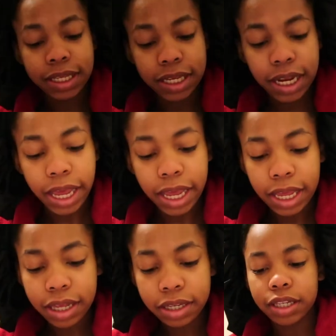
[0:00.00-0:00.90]

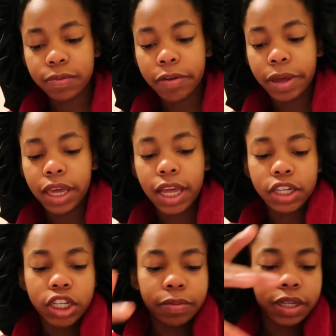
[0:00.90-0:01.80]
today is one of my
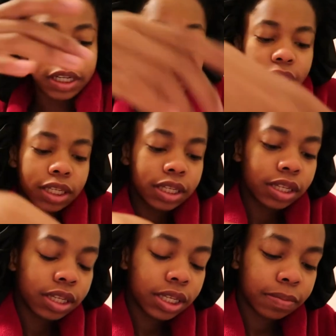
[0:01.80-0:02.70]
catch-up days
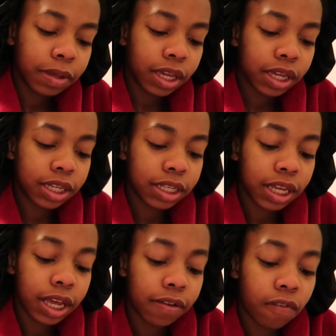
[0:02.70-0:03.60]
because I
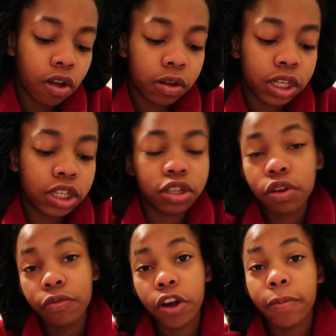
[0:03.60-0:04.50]
have fallen so
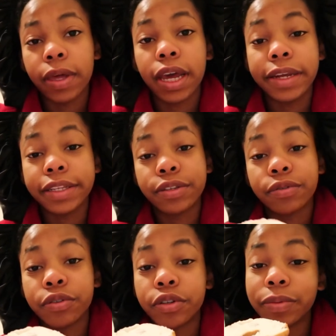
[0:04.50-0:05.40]
far behind in
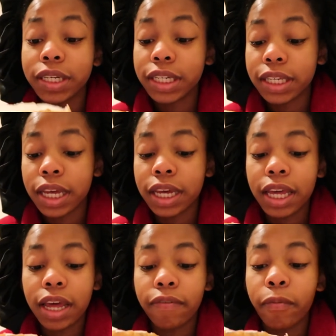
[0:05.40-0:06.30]
school because I have